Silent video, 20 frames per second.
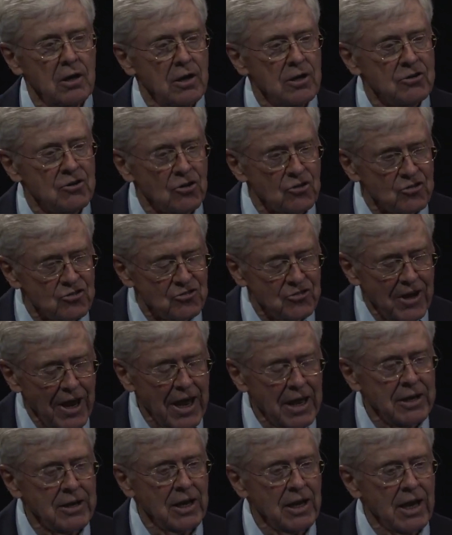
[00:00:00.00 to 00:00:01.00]
to
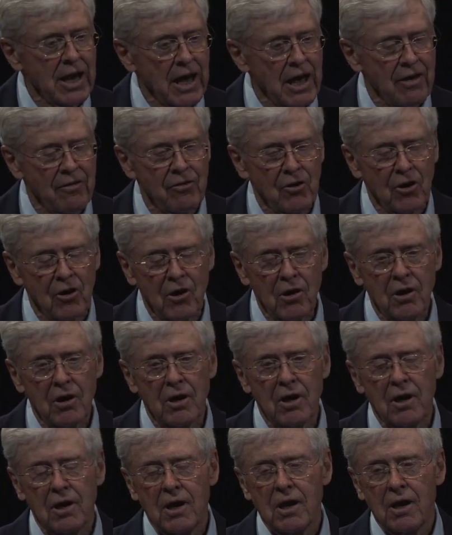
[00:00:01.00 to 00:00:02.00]
stand together
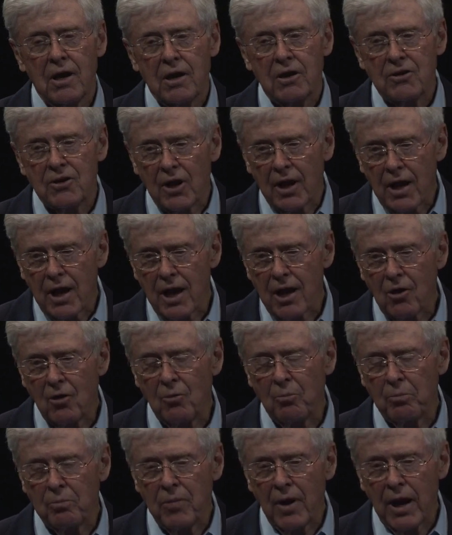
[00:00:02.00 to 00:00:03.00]
to help
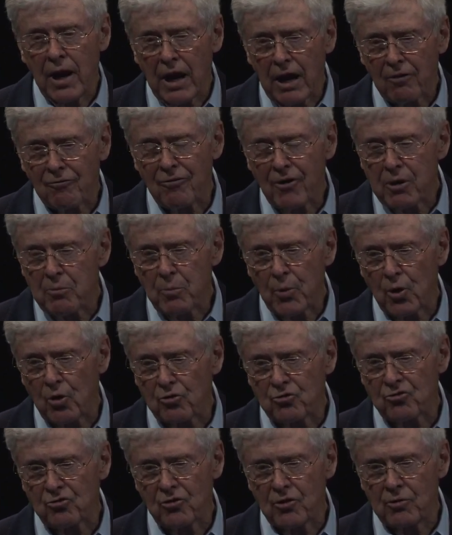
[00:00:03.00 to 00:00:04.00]
every
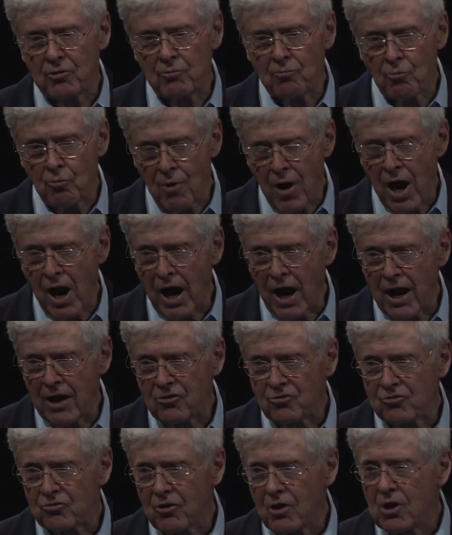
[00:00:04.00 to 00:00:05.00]
person
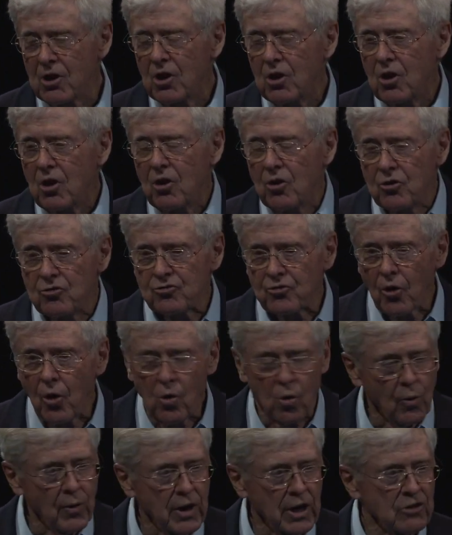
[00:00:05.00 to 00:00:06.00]
rise.
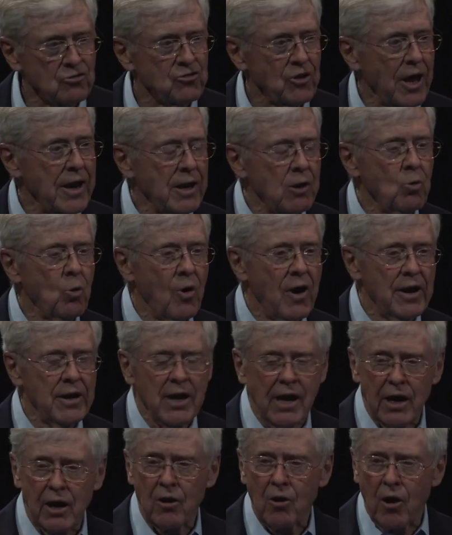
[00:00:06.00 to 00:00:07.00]
So is anyone
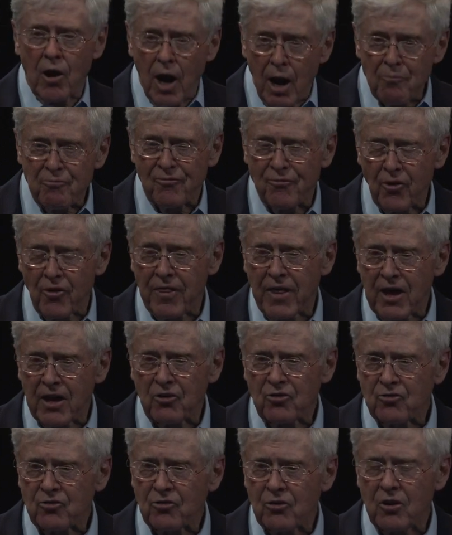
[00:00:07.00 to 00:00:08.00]
here up for
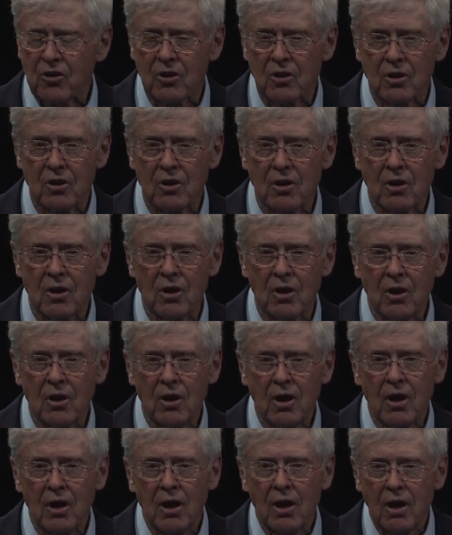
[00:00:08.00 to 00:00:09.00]
this?
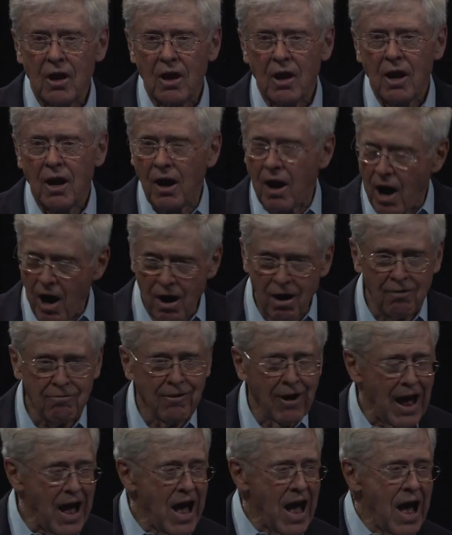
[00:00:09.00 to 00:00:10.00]
All
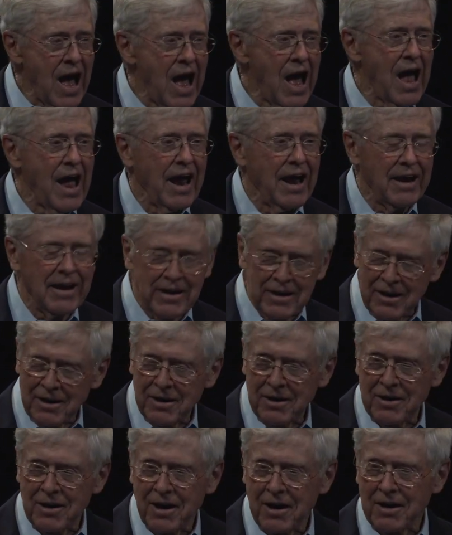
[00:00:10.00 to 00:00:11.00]
right,
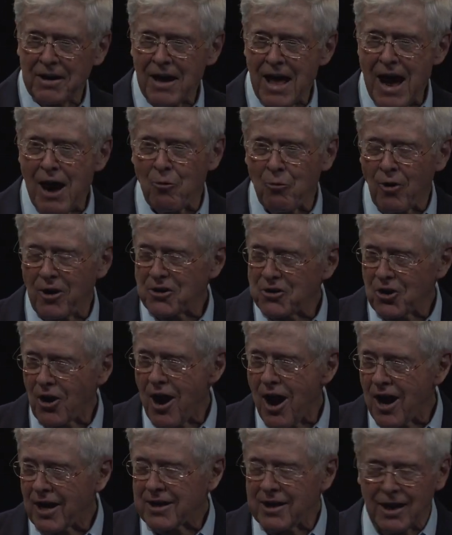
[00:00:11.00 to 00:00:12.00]
now we're
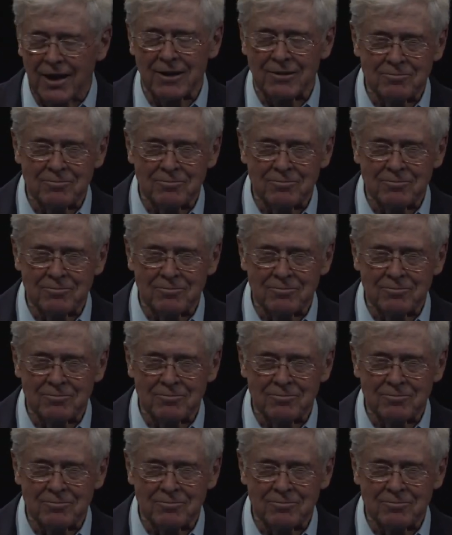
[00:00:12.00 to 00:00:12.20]
talking.